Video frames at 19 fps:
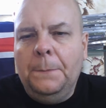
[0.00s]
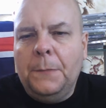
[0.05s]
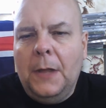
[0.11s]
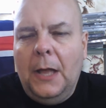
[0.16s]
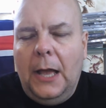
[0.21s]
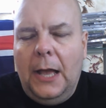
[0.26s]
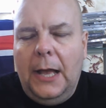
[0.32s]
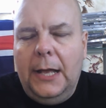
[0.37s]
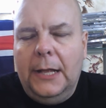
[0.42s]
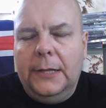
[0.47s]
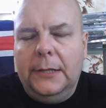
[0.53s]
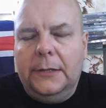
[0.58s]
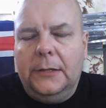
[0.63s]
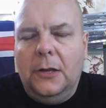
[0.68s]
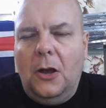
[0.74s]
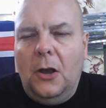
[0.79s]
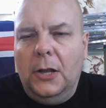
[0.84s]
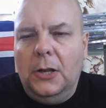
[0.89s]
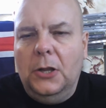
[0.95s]
And
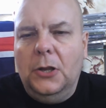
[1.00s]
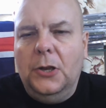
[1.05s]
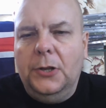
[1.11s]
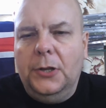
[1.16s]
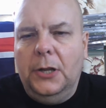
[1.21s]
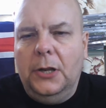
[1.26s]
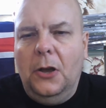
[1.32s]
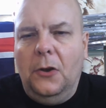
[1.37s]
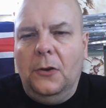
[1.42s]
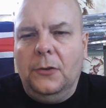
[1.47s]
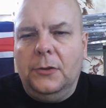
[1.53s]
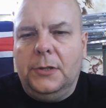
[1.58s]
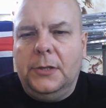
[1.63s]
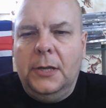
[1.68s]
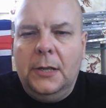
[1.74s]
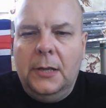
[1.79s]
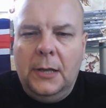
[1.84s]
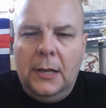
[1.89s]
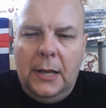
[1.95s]
I learn a
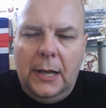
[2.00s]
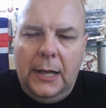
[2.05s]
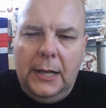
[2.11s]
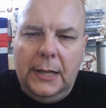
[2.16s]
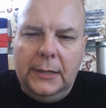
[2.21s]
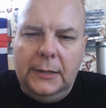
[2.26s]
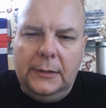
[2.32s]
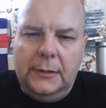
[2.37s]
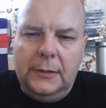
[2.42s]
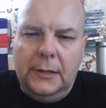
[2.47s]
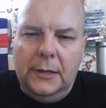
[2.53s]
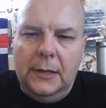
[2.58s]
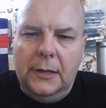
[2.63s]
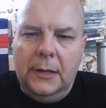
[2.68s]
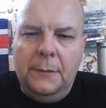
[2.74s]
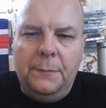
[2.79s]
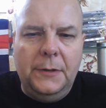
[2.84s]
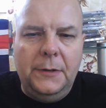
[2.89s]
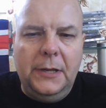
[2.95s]
lot. And
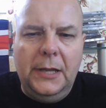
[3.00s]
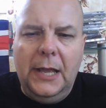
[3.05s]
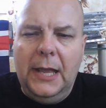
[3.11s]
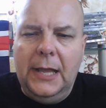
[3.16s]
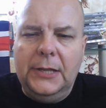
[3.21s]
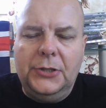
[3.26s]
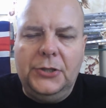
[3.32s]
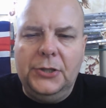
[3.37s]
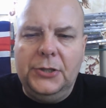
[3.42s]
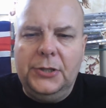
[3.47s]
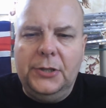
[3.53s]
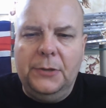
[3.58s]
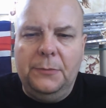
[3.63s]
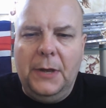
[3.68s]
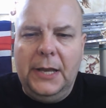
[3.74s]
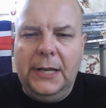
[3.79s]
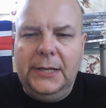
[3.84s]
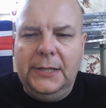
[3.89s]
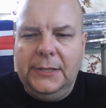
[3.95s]
but yeah, it's just
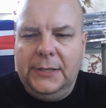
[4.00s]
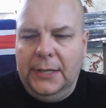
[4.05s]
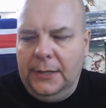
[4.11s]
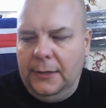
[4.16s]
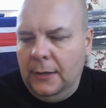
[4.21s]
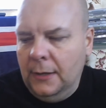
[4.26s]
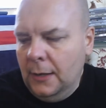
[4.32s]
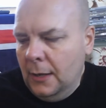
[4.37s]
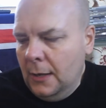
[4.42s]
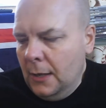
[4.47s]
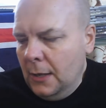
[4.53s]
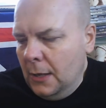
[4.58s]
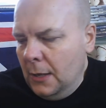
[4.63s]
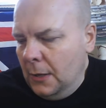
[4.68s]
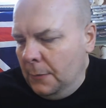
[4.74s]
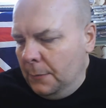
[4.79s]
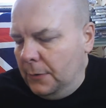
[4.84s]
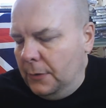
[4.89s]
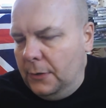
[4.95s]
amazing.
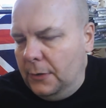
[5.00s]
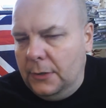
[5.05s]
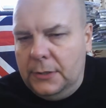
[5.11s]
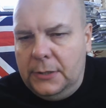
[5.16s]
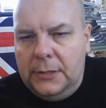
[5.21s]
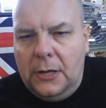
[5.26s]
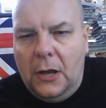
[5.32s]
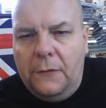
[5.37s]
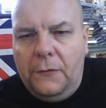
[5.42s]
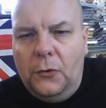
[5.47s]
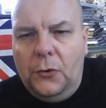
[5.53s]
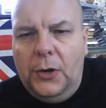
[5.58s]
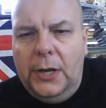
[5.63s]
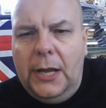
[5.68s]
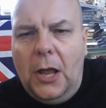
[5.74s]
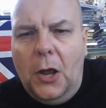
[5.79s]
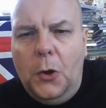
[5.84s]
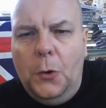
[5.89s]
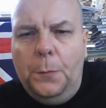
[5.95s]
But I've
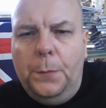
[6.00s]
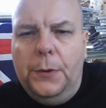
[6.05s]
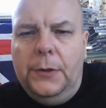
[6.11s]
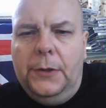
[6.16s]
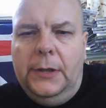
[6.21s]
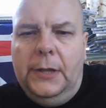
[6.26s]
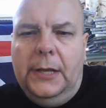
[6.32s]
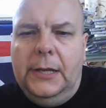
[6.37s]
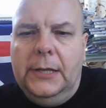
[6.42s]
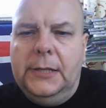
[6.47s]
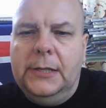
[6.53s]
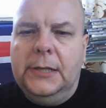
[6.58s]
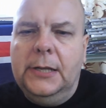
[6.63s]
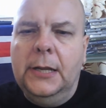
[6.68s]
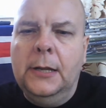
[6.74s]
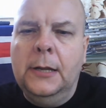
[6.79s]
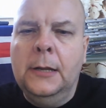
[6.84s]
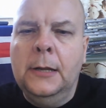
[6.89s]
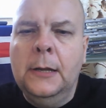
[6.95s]
already opened this,
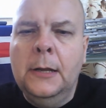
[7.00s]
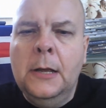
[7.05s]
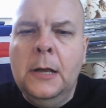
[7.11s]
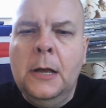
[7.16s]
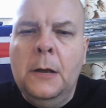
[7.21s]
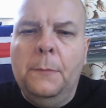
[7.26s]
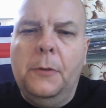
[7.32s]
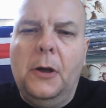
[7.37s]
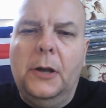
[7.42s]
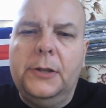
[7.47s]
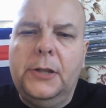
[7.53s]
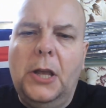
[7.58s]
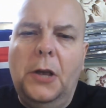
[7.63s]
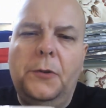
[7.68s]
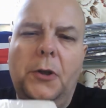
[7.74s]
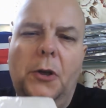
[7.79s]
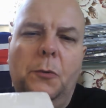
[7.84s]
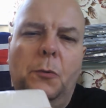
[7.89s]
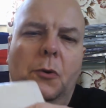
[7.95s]
but I don't
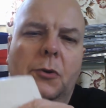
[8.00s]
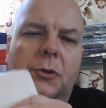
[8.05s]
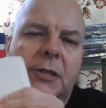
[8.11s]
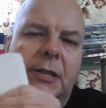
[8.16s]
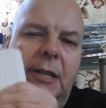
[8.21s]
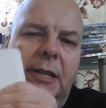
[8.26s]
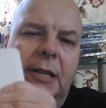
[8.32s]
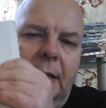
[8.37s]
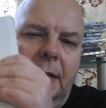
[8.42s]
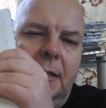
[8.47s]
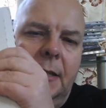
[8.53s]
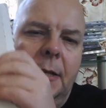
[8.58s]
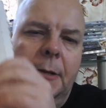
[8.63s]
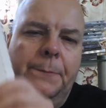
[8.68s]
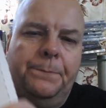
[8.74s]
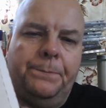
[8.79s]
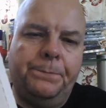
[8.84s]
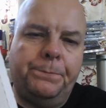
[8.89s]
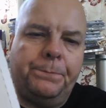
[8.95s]
know what's in it.
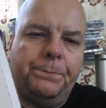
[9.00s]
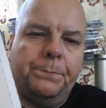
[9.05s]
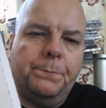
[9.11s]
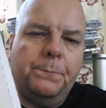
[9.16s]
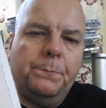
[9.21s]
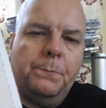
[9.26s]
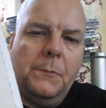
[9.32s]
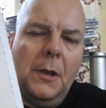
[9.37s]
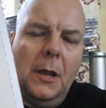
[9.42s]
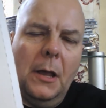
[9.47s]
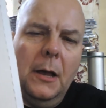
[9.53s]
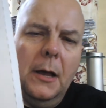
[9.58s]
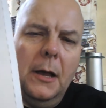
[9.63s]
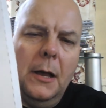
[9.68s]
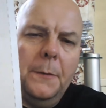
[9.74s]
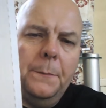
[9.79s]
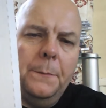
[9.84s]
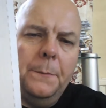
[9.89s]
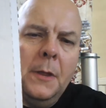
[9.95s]

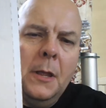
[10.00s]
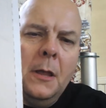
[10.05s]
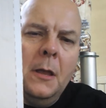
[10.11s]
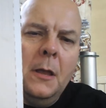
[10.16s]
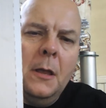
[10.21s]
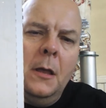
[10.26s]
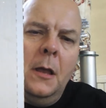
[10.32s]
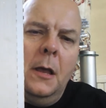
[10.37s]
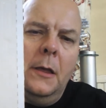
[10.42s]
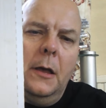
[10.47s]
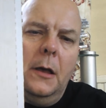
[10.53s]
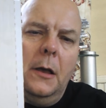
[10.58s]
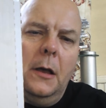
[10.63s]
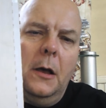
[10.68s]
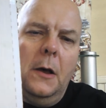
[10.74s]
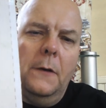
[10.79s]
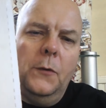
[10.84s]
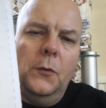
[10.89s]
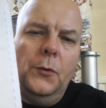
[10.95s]
I've
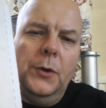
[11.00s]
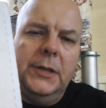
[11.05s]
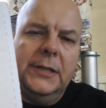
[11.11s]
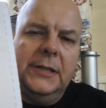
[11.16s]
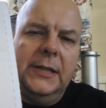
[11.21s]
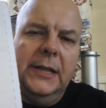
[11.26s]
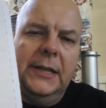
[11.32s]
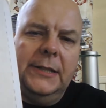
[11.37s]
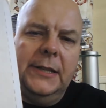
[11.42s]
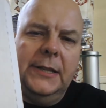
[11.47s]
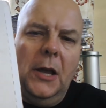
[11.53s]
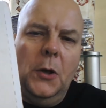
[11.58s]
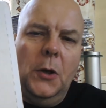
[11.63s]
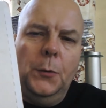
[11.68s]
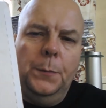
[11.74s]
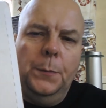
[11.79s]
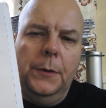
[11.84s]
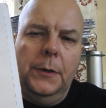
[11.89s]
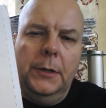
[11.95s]
already slit it
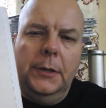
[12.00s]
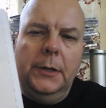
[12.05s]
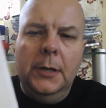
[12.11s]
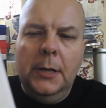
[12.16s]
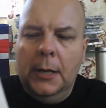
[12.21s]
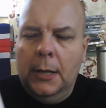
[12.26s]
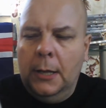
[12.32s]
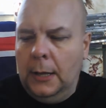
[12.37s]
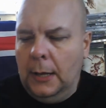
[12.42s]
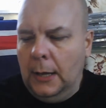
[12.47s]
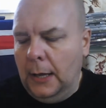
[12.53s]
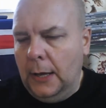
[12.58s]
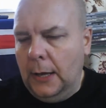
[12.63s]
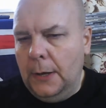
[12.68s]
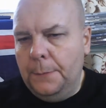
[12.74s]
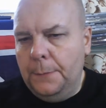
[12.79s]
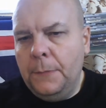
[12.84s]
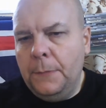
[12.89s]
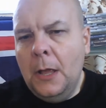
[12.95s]
open.
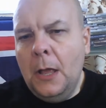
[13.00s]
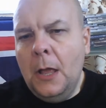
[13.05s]
I